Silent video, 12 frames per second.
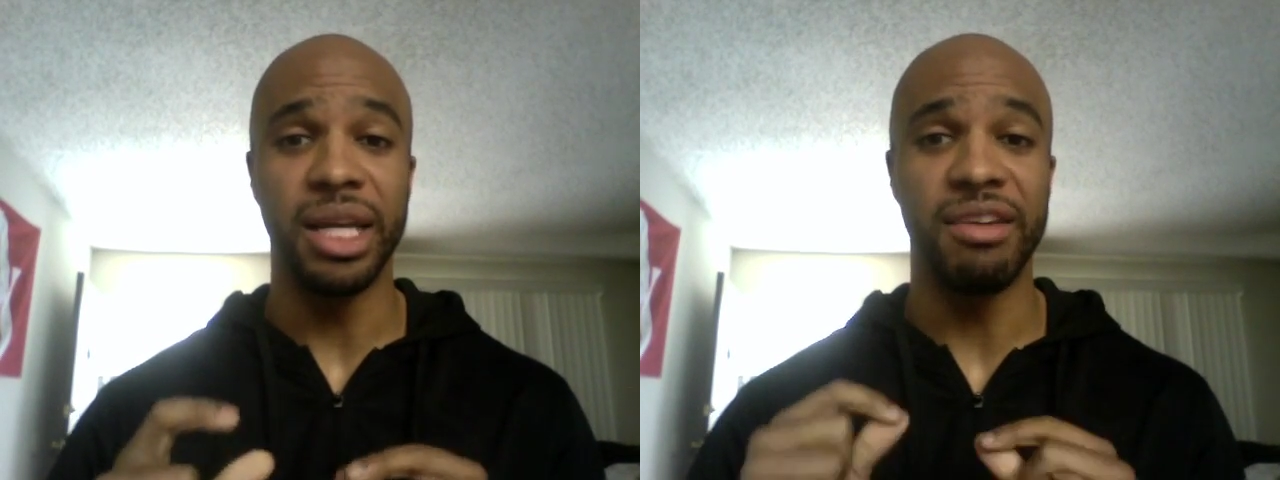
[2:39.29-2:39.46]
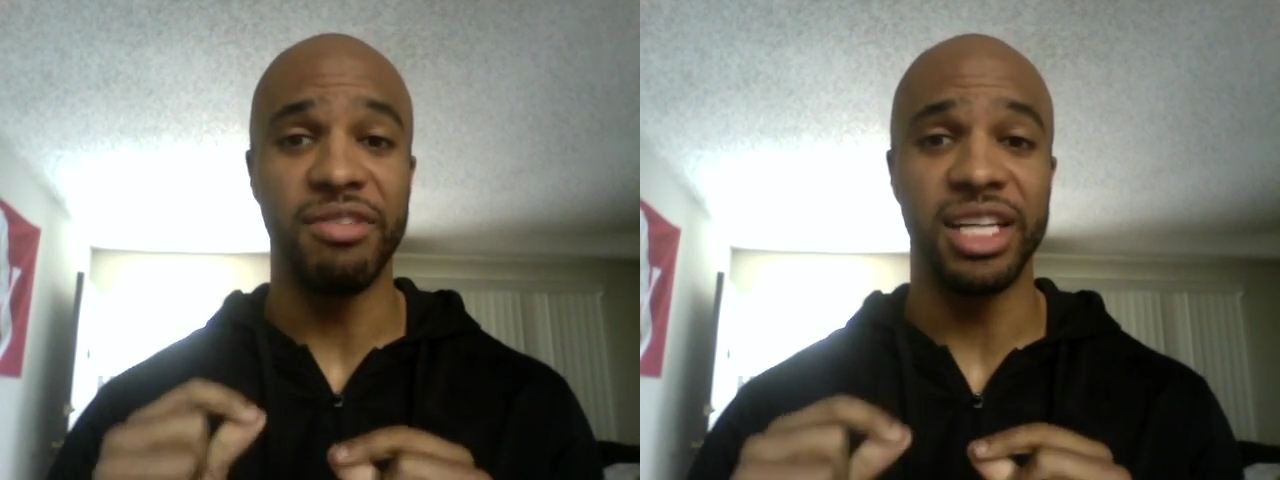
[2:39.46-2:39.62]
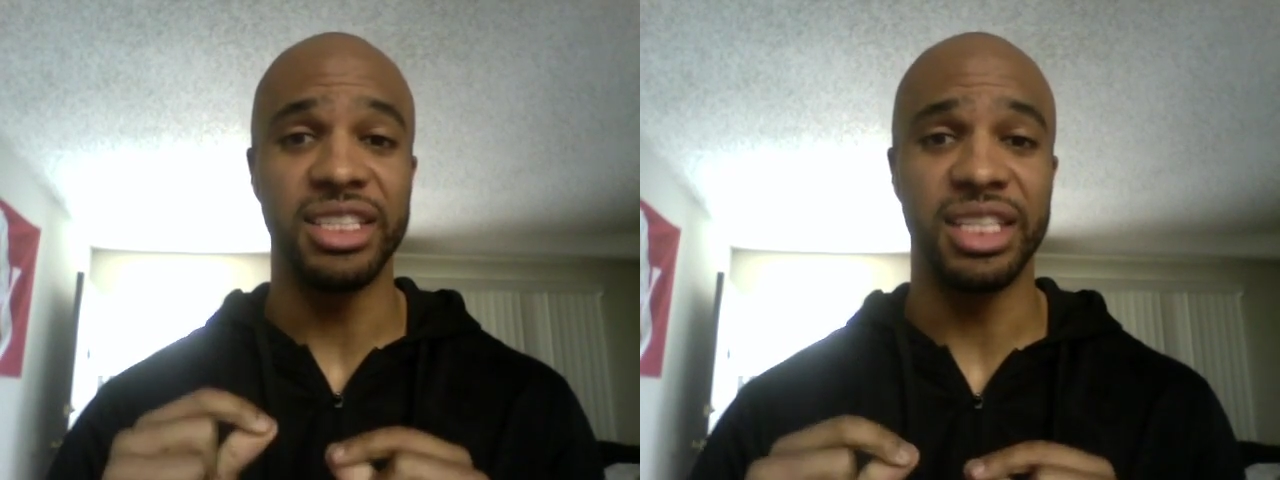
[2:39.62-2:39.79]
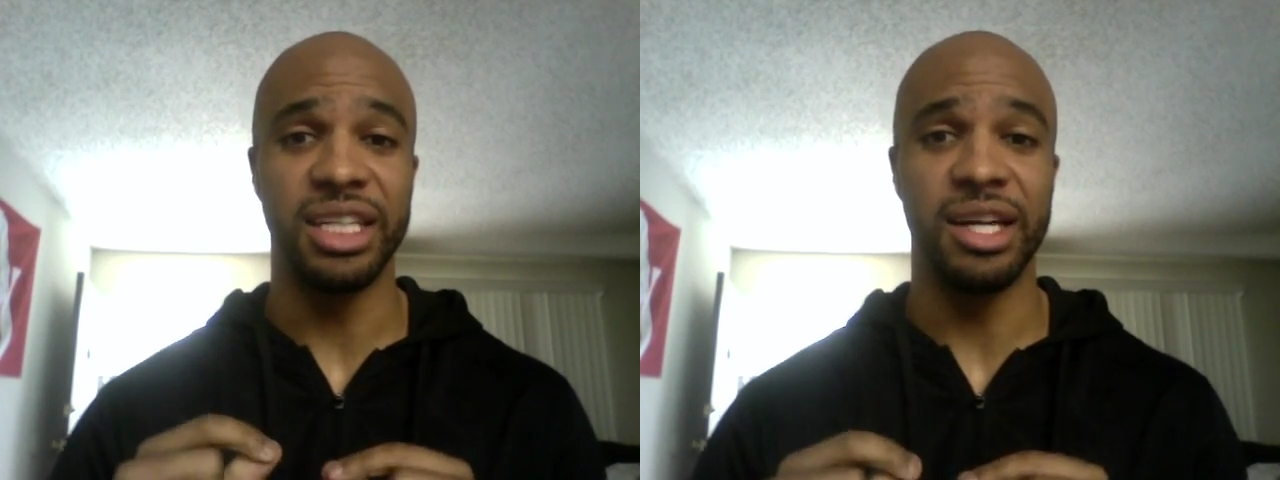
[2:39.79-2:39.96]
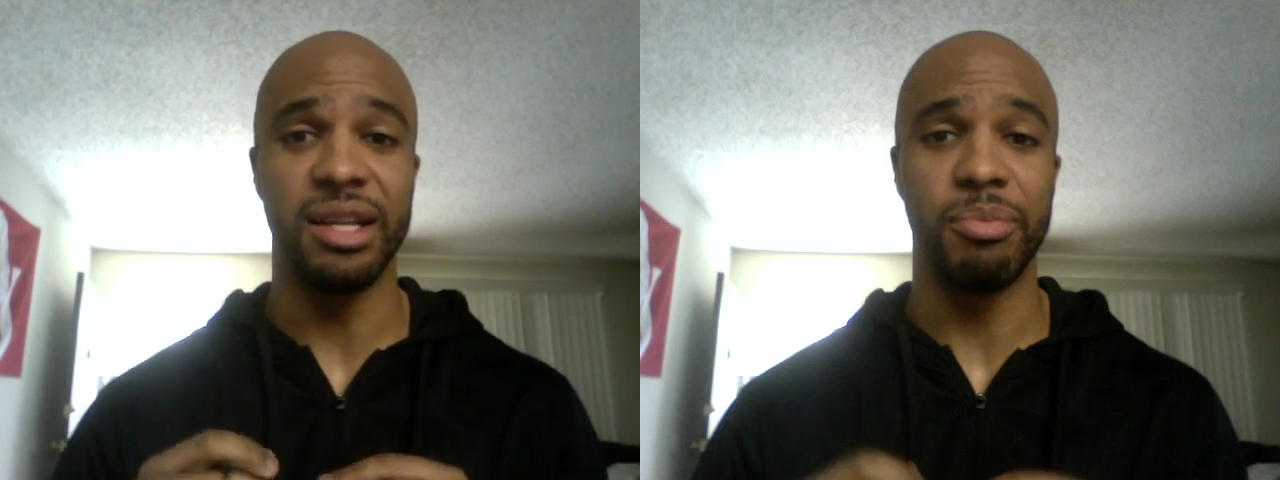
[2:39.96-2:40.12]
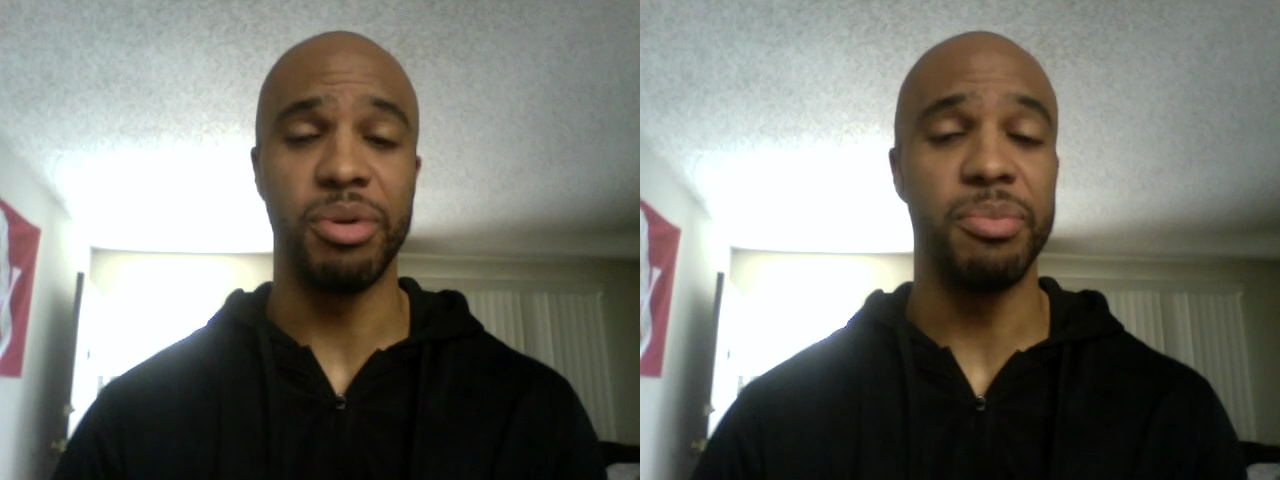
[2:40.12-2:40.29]
and investing in
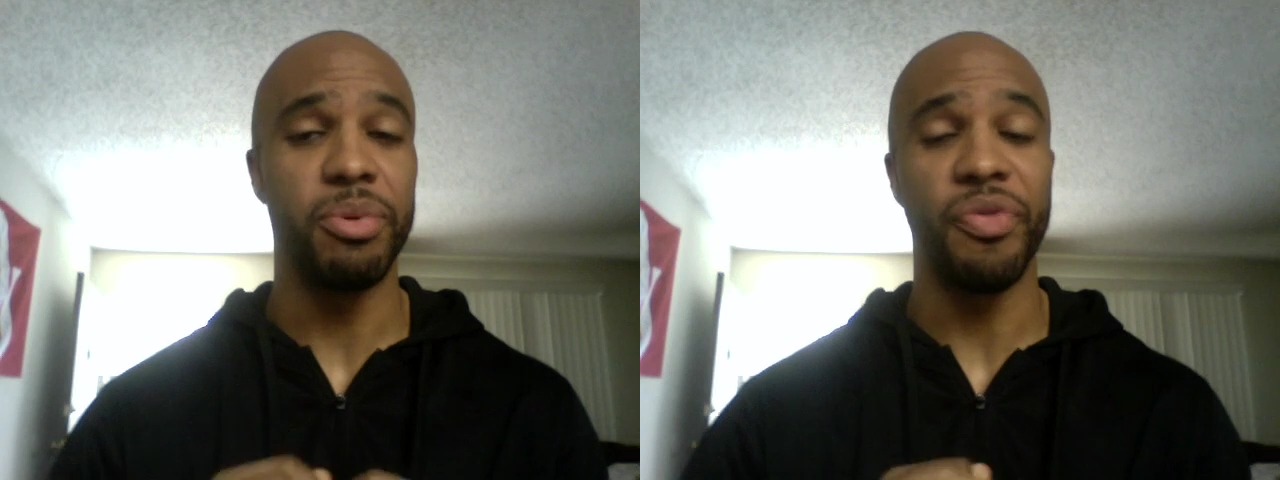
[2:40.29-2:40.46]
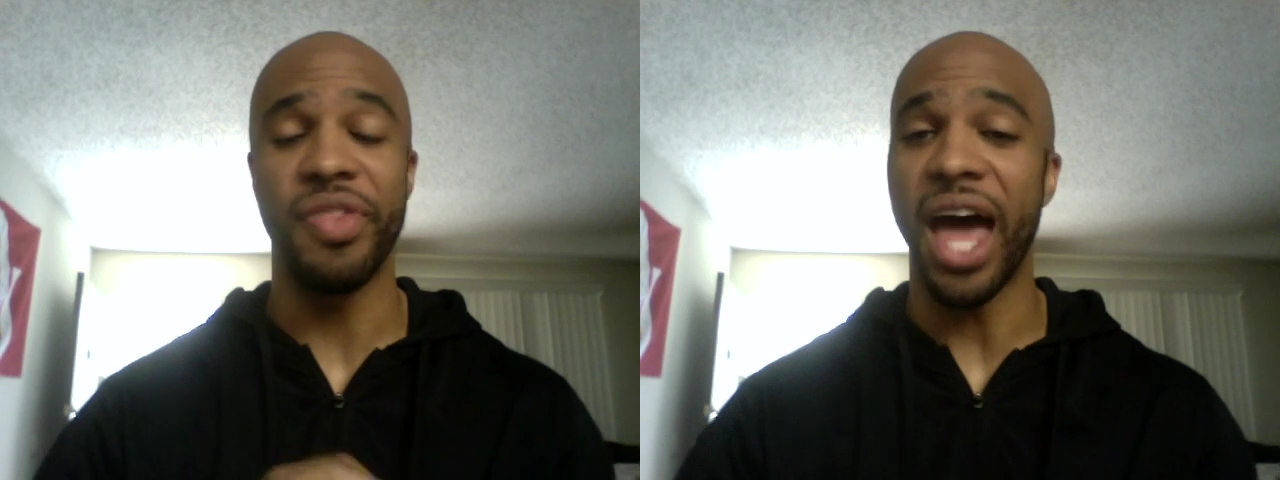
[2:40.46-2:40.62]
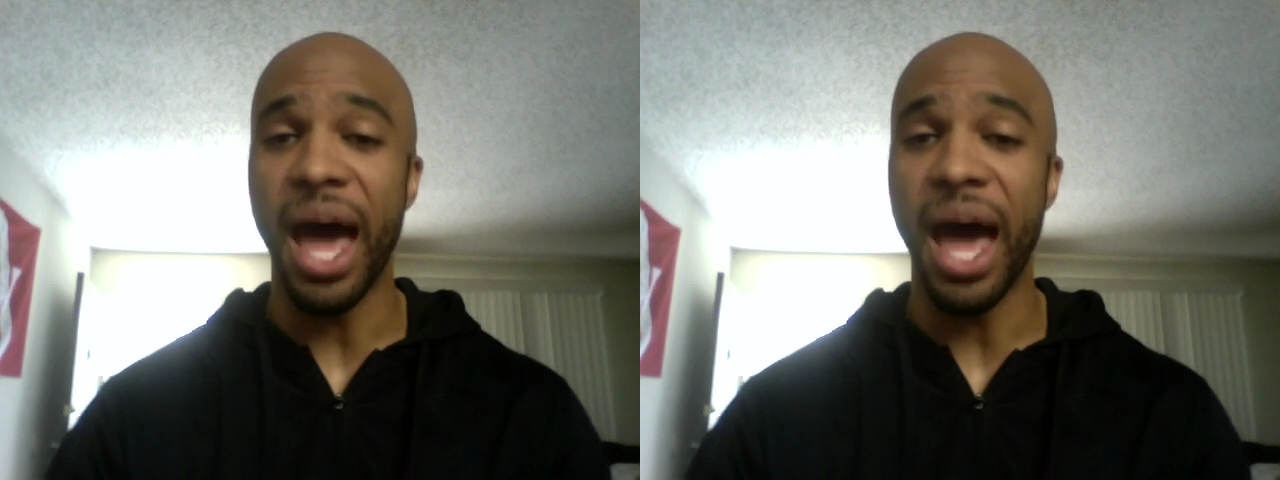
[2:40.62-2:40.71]
other people,